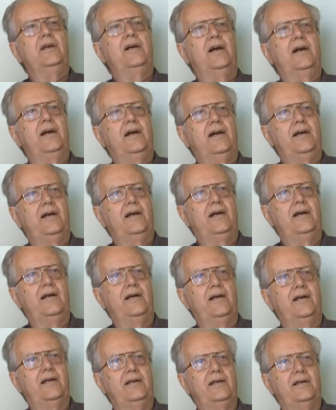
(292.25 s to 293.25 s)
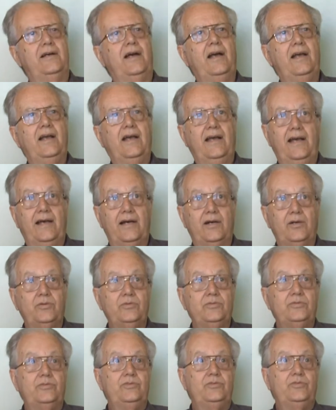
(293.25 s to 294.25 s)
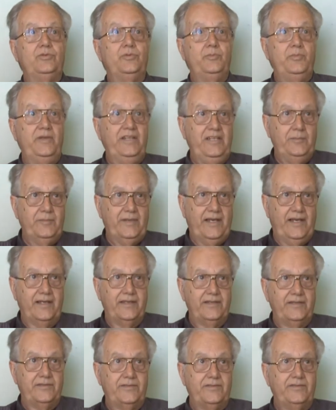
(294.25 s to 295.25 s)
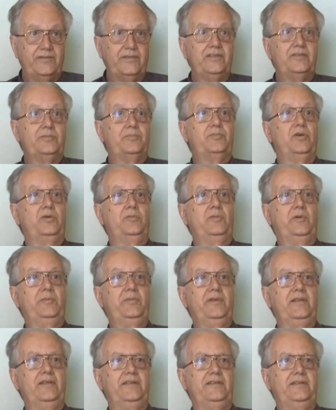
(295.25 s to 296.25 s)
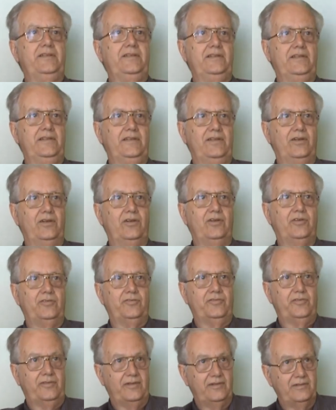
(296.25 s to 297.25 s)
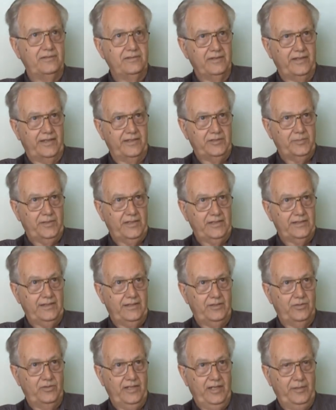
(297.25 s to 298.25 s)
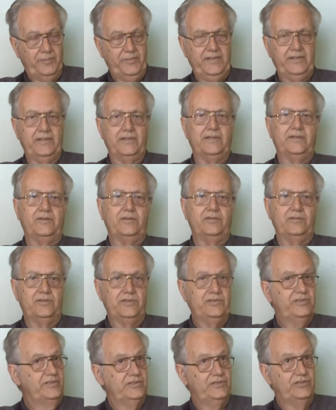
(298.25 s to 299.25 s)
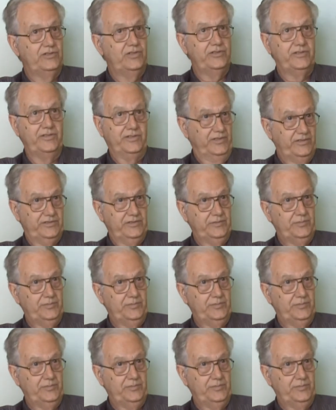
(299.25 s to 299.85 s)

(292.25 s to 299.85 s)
and how to minimize this probability of large blackout happening, which is not an easy